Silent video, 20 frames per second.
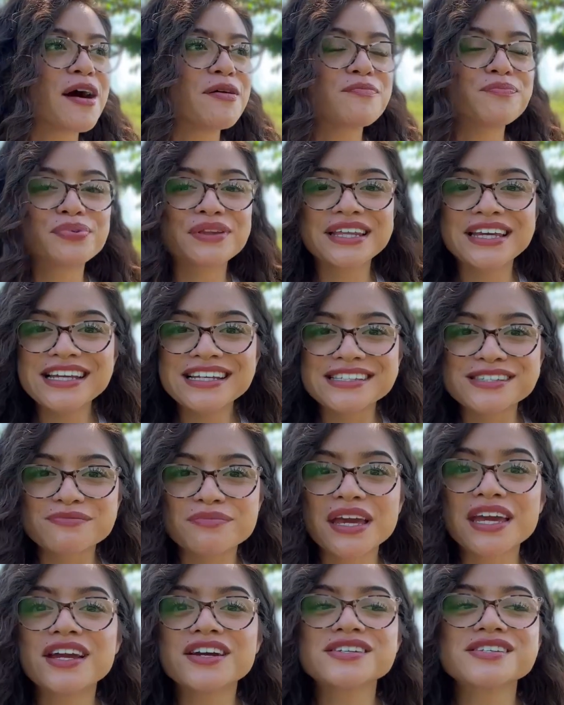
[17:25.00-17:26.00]
Please
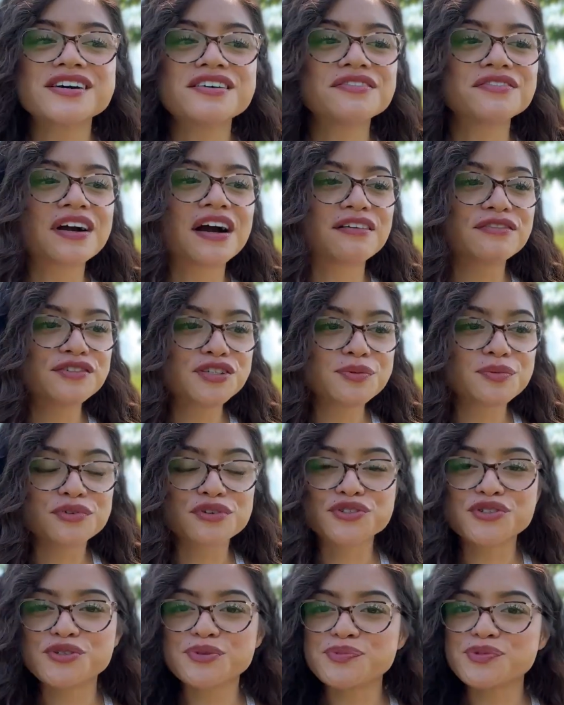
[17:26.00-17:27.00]
make yourself
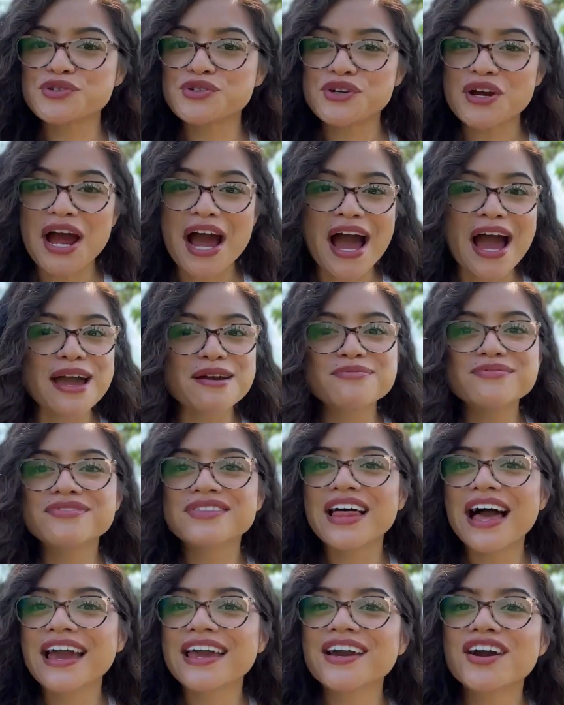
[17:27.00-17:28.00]
comfortable, subscribe,
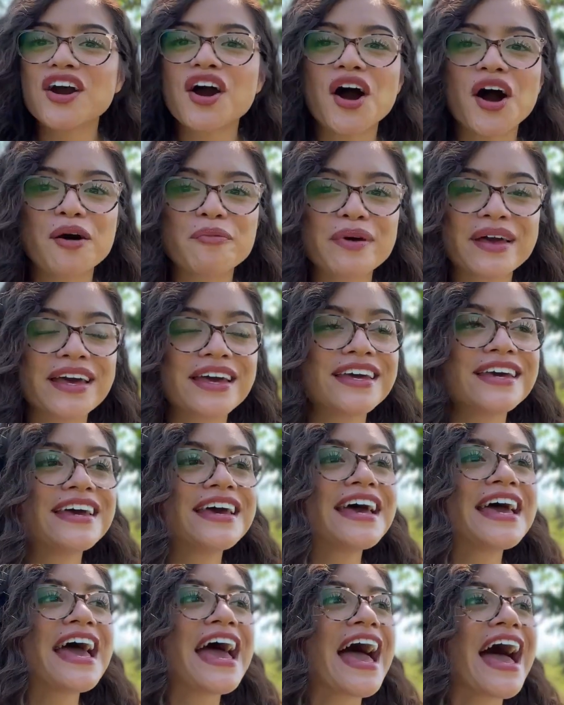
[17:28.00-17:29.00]
like, comment.
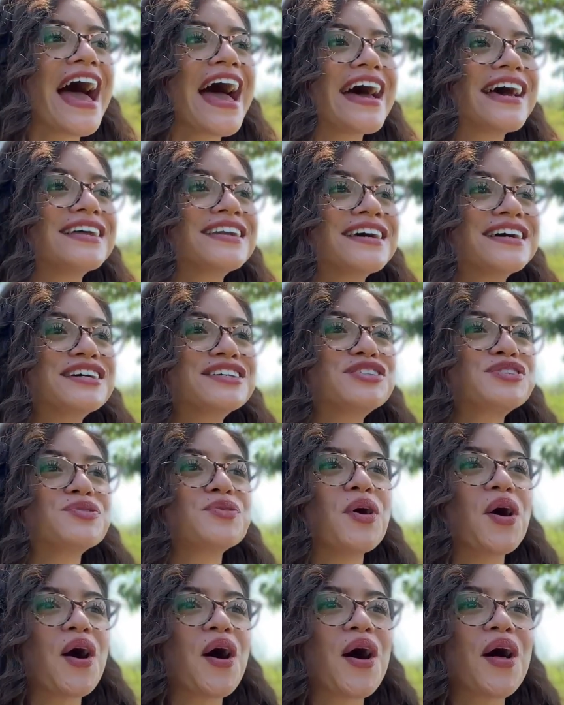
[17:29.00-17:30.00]
And
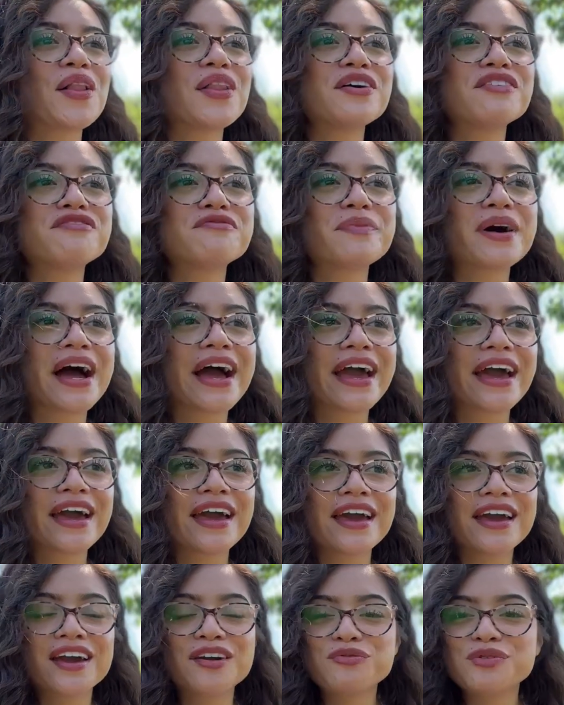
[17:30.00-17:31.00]
to all of
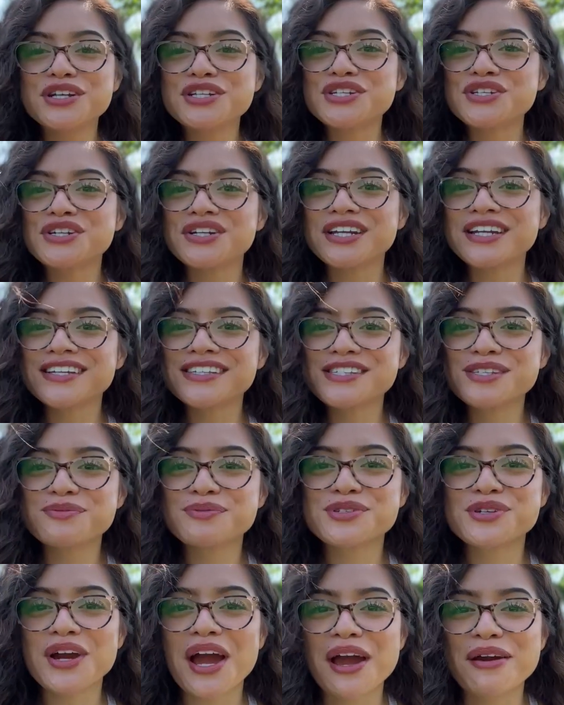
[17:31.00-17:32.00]
my returning
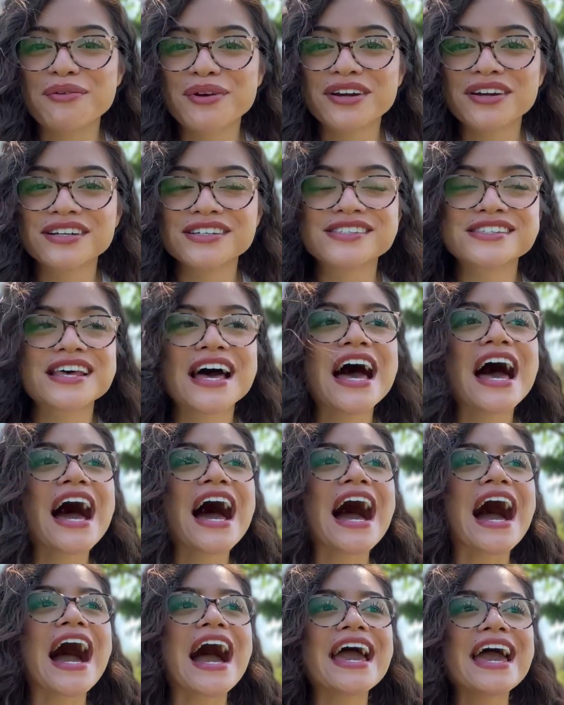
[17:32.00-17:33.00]
subscribers,
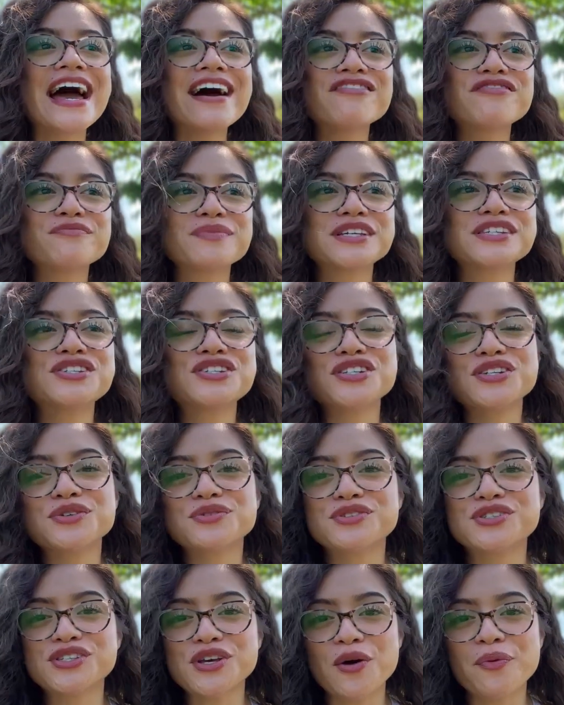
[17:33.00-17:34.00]
I have missed
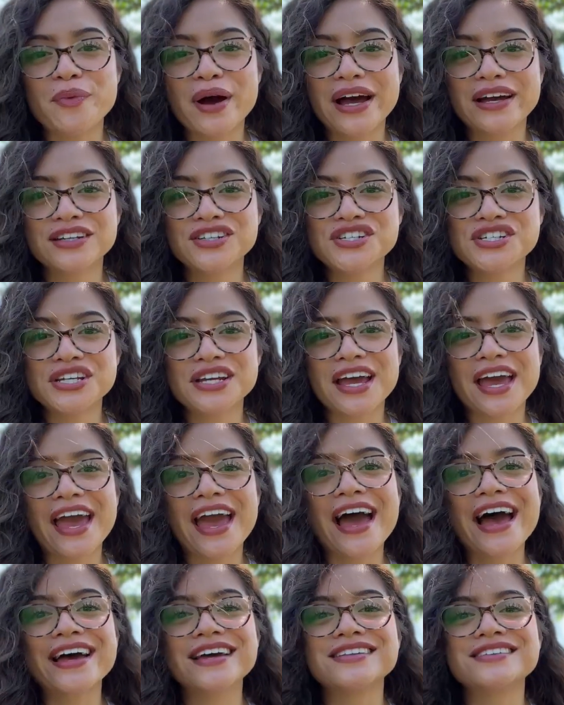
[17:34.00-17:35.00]
you so much.
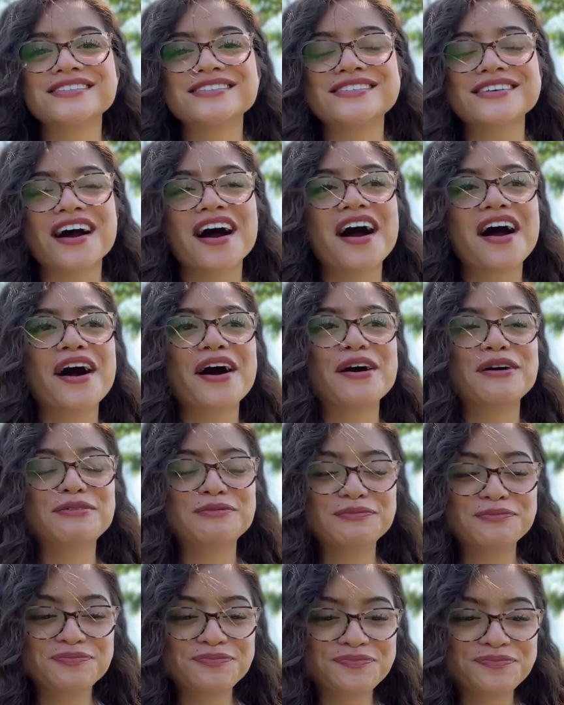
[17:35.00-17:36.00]

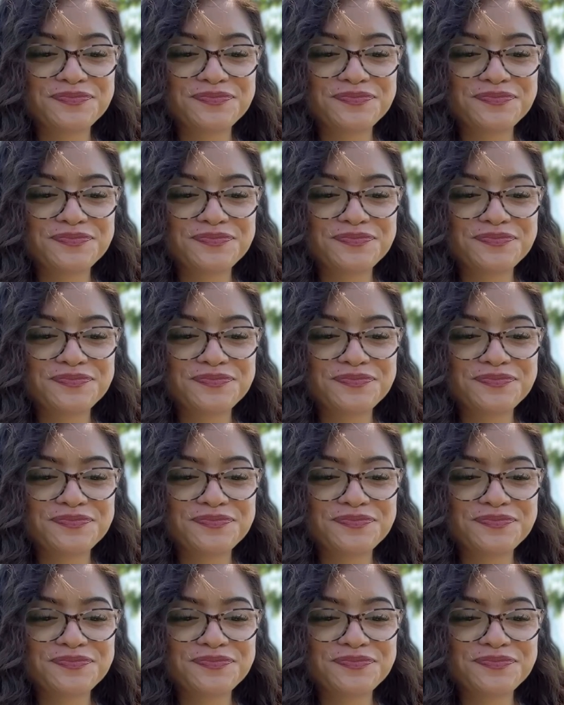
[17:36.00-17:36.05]
And